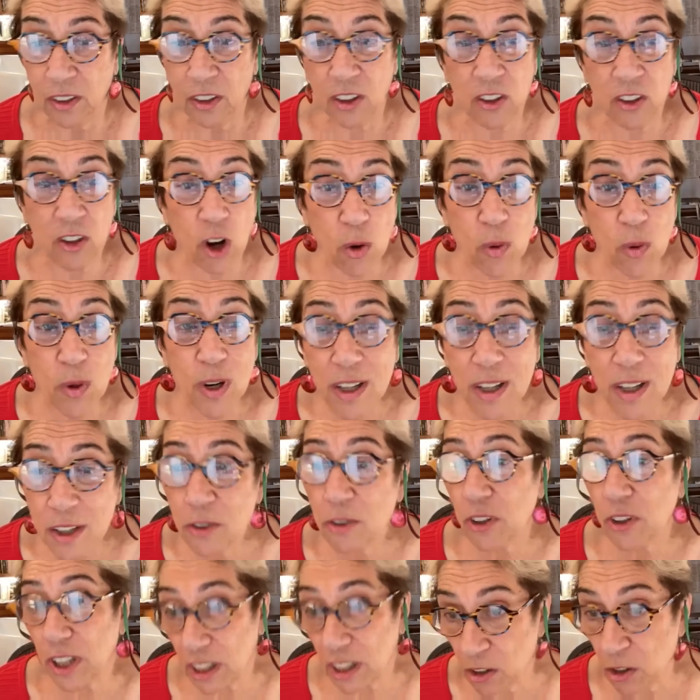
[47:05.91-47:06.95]
No
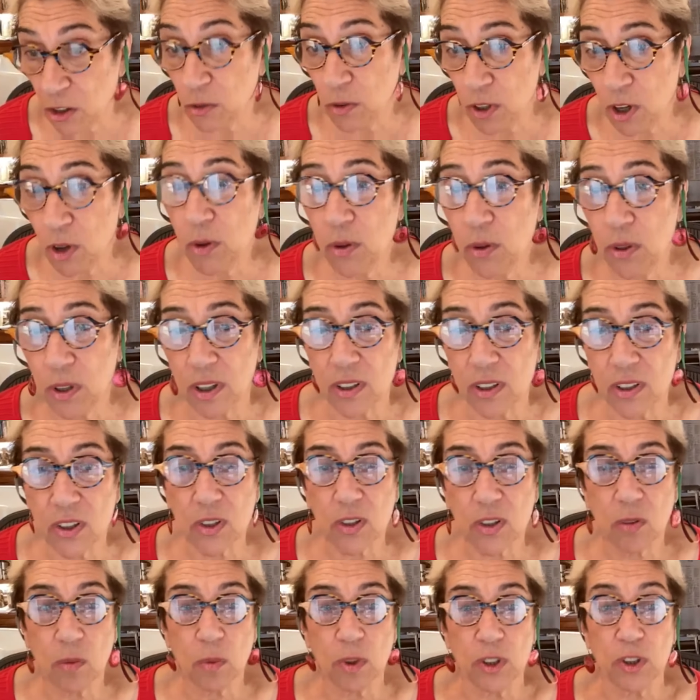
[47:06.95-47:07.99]
country, and you know
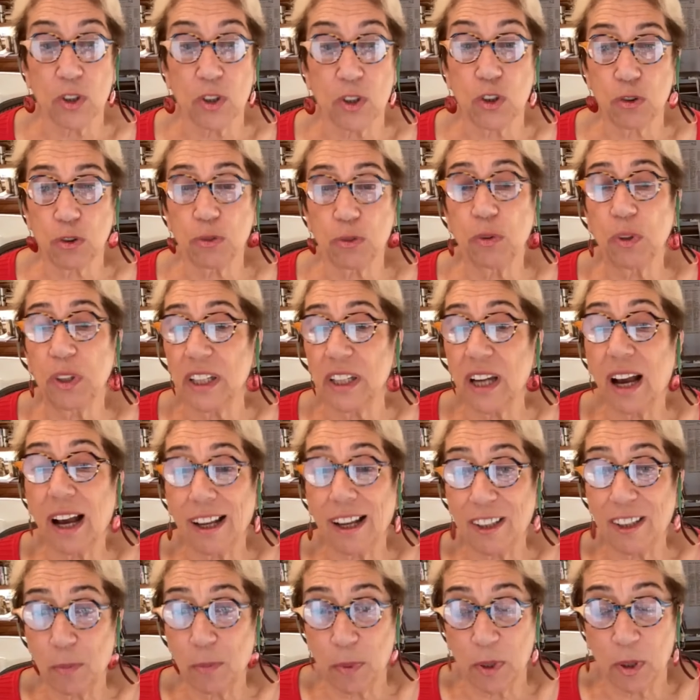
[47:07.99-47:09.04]
this, was truly
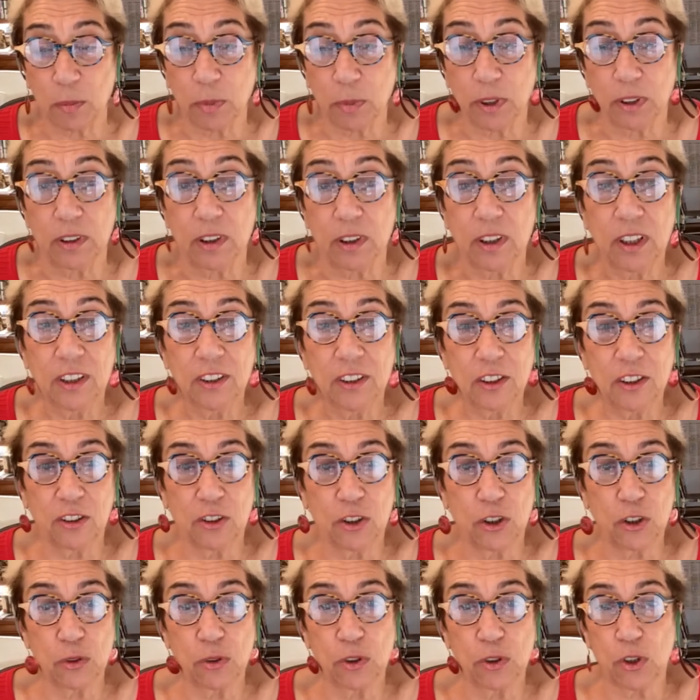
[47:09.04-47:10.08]
hospitable to
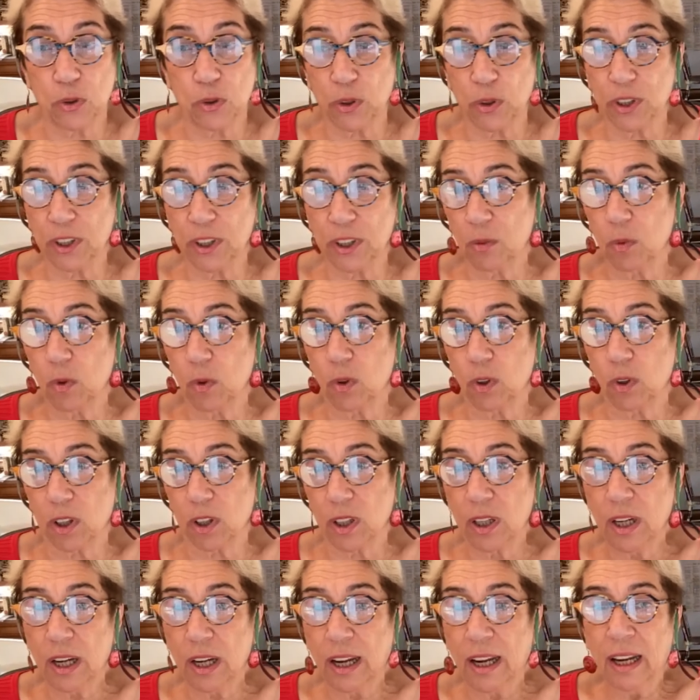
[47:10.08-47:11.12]
the Jews during the
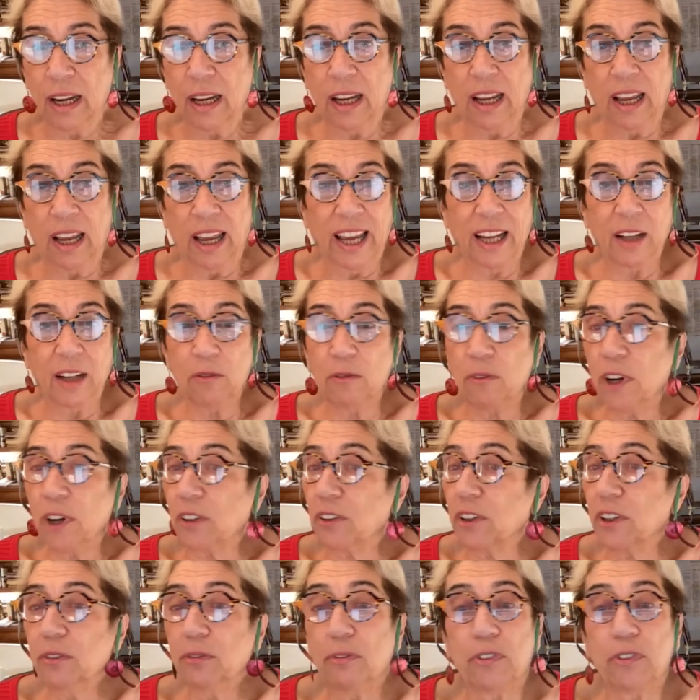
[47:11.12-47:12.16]
war, and
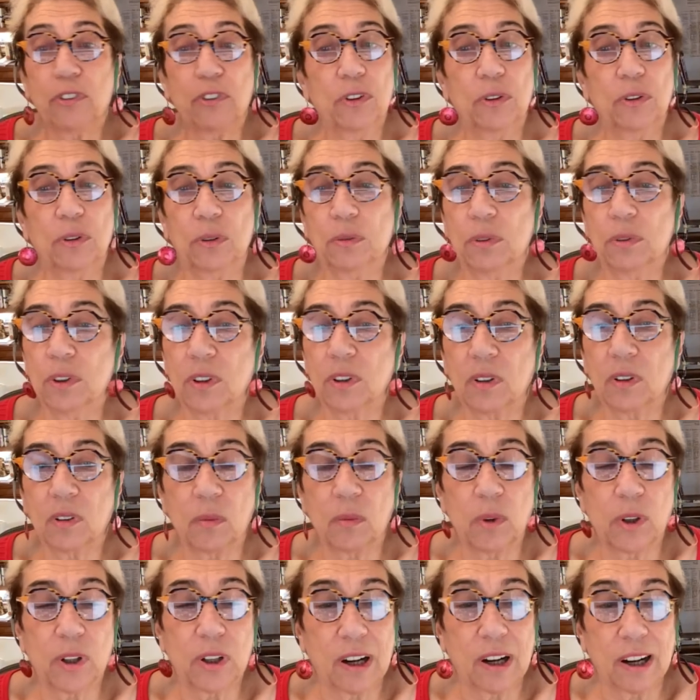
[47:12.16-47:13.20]
very few
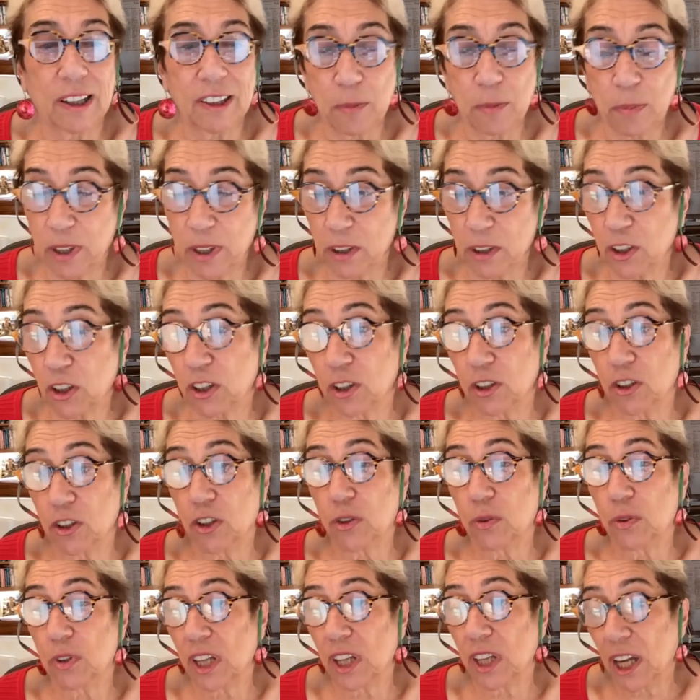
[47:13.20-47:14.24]
were hospitable to the
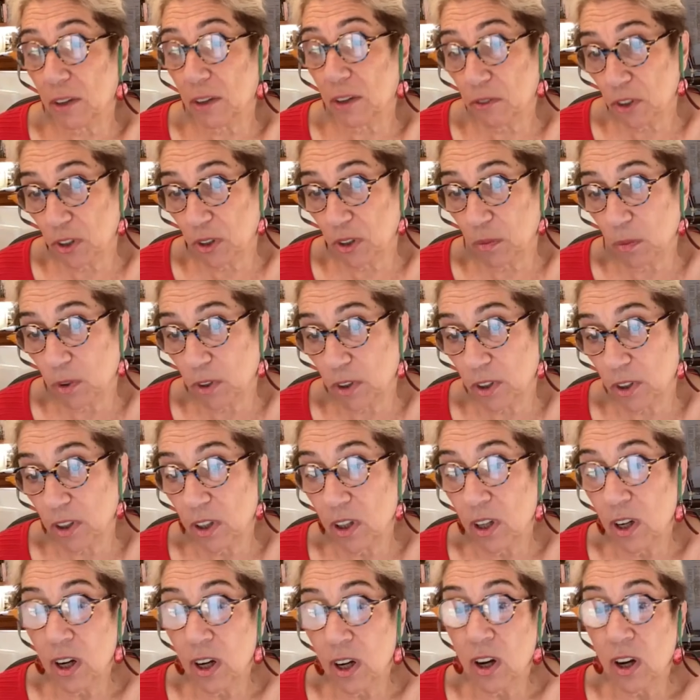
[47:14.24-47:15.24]
Jews after the war.